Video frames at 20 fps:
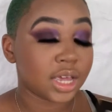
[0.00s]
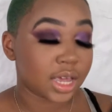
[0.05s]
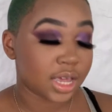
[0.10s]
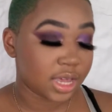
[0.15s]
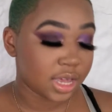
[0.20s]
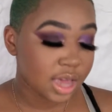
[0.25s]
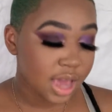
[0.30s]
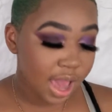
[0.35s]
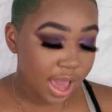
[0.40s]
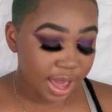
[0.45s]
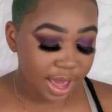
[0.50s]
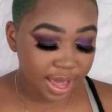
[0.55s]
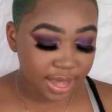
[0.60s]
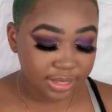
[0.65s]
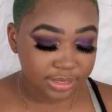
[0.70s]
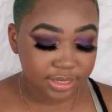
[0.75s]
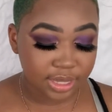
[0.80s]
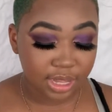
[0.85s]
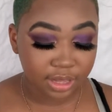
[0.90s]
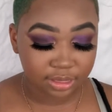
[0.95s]
It
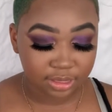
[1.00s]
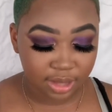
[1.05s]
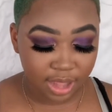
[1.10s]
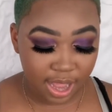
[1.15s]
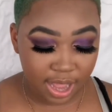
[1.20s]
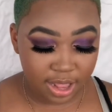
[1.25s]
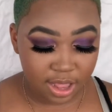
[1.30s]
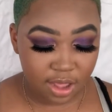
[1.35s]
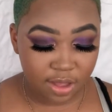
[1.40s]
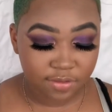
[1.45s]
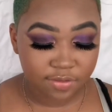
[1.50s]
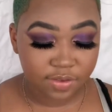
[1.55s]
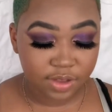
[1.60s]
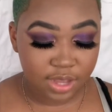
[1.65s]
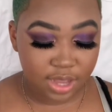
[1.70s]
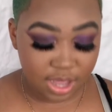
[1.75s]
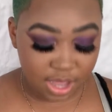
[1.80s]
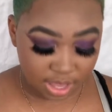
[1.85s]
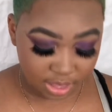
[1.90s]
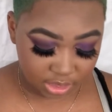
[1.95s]
has a lot of
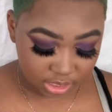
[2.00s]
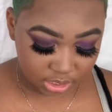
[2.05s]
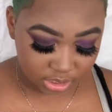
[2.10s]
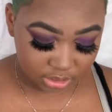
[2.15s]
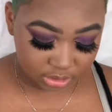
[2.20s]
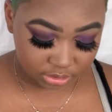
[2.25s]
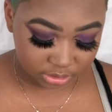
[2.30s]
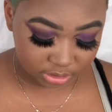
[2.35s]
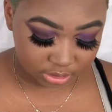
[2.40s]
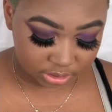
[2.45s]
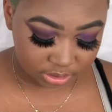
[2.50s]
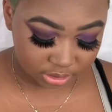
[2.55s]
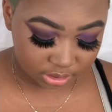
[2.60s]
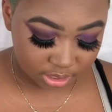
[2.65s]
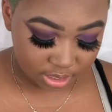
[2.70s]
colors